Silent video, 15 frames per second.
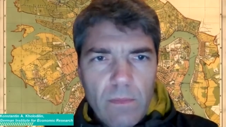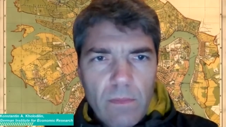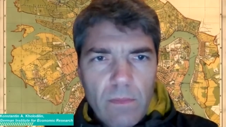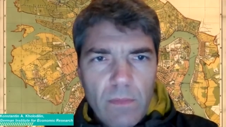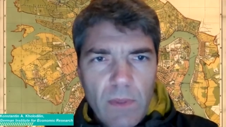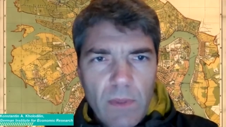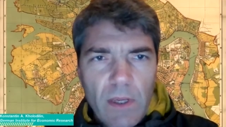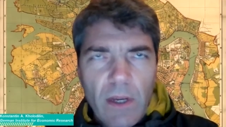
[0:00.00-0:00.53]

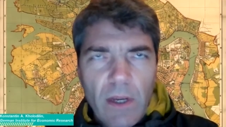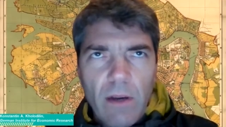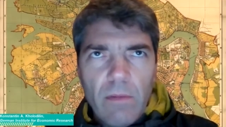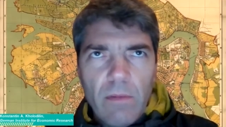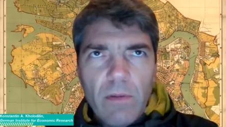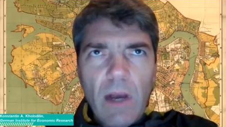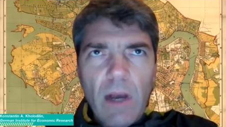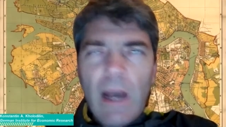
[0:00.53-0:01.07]
Yeah,
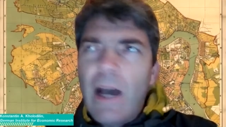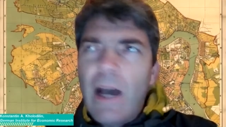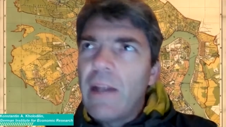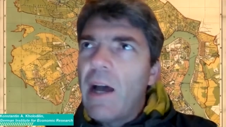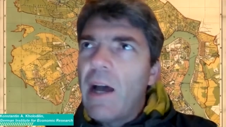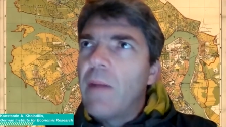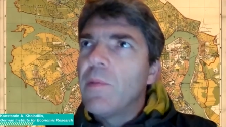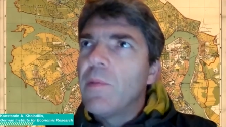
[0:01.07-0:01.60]

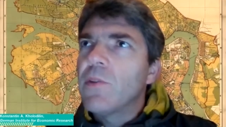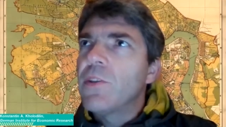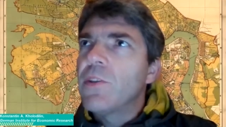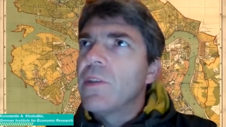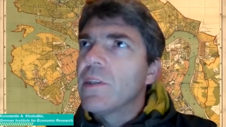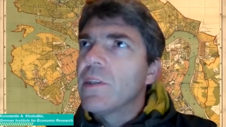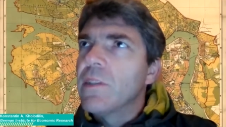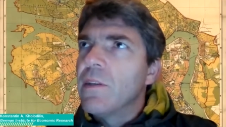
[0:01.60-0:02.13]

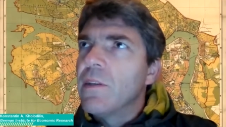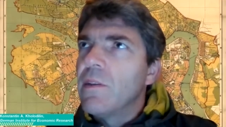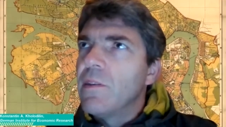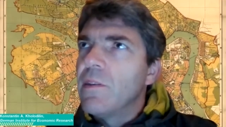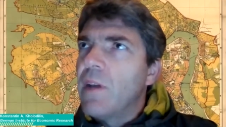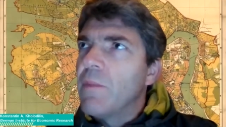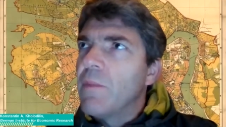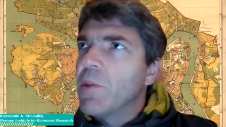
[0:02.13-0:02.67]

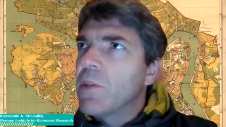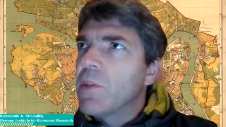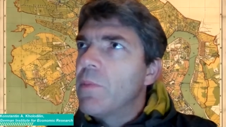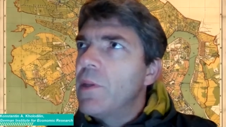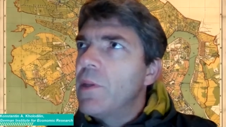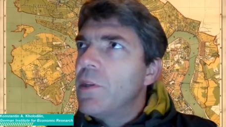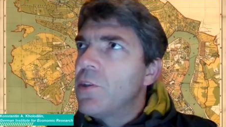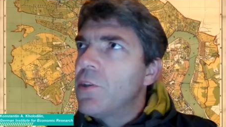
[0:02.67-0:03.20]
I'm not
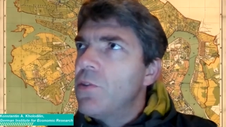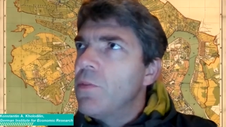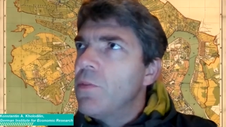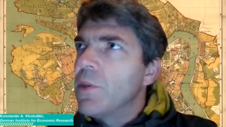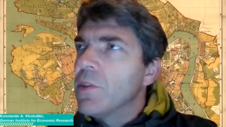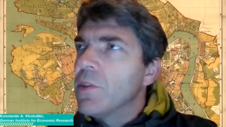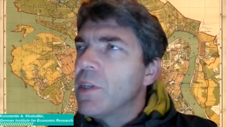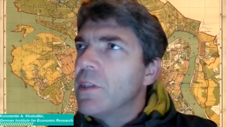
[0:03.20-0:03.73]
completely sure
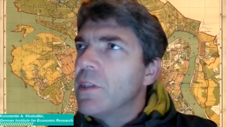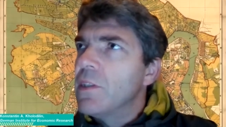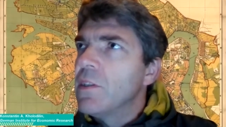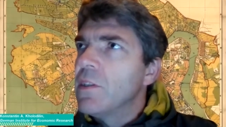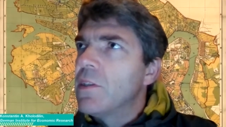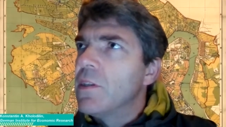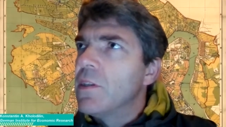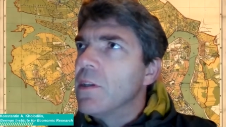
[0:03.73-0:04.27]
because I
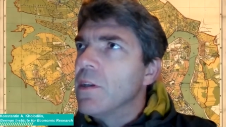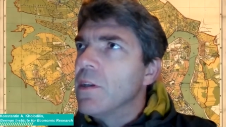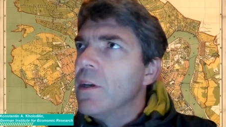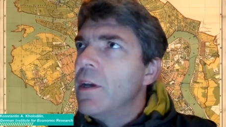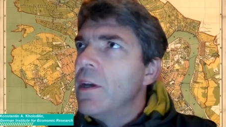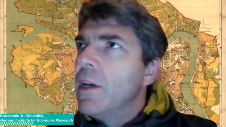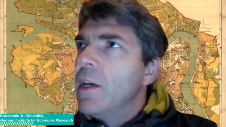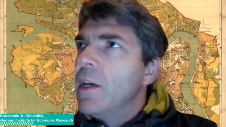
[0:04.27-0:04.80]

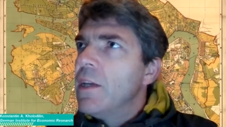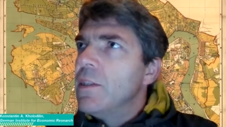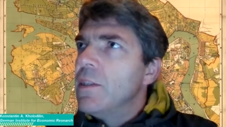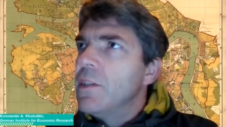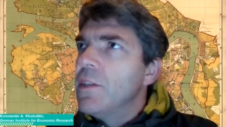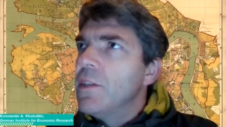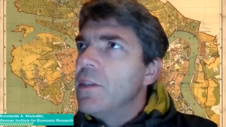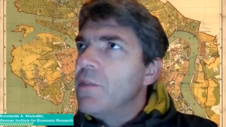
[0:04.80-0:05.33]

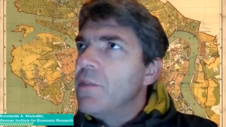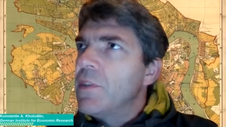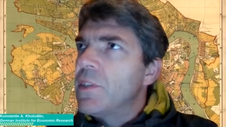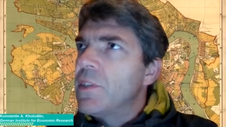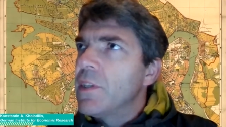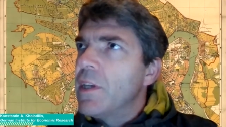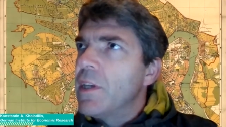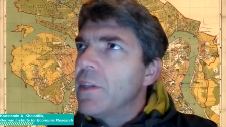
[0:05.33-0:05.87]
didn't
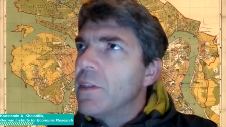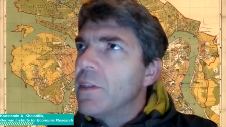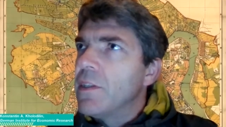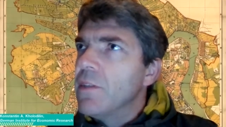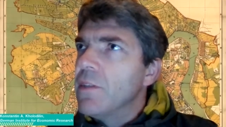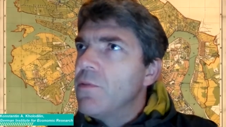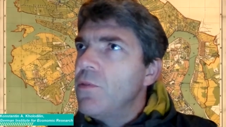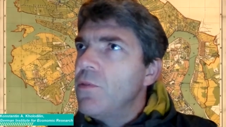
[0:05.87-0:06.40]
investigate it in
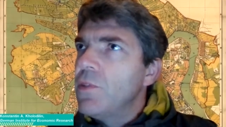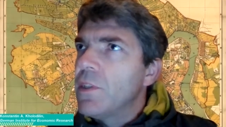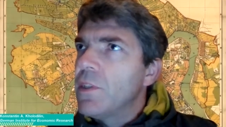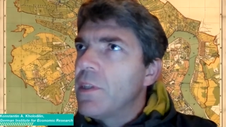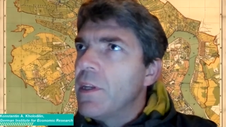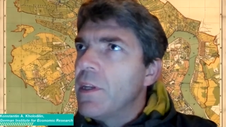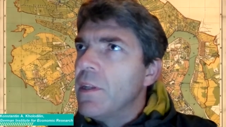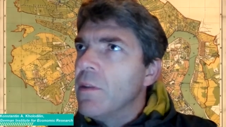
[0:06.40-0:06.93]
full
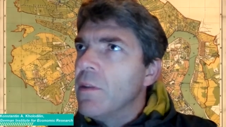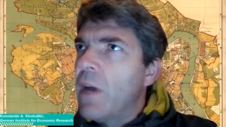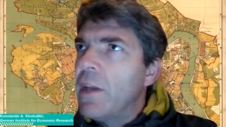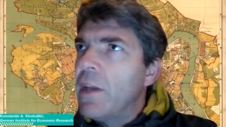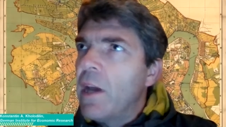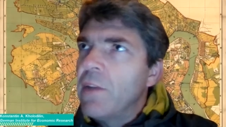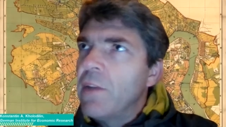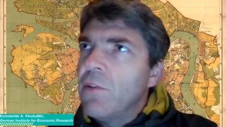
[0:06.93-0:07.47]
detail.
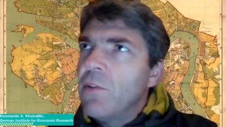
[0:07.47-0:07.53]
I know, for